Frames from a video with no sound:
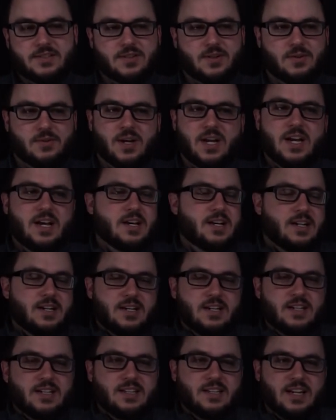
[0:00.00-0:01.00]
So
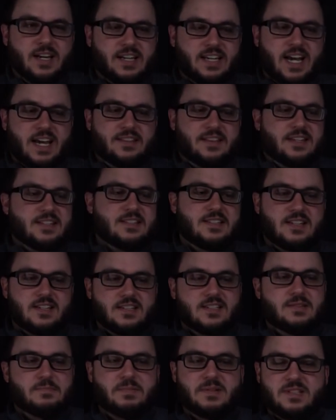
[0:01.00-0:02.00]
again, this
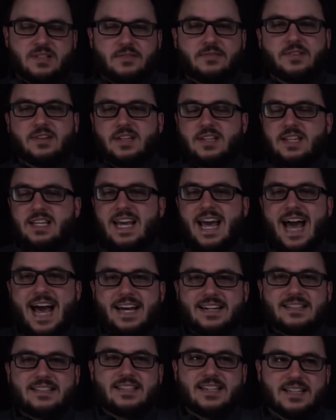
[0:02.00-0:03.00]
is specifically the
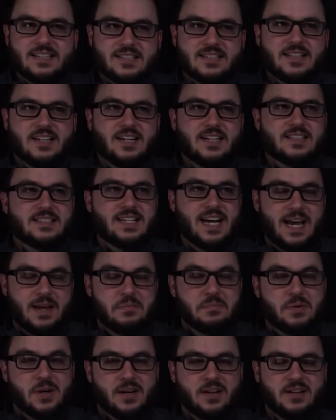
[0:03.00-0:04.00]
add disk
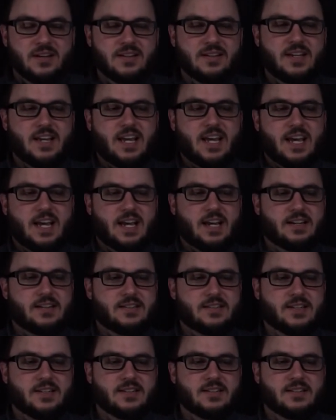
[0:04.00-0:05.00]
type, and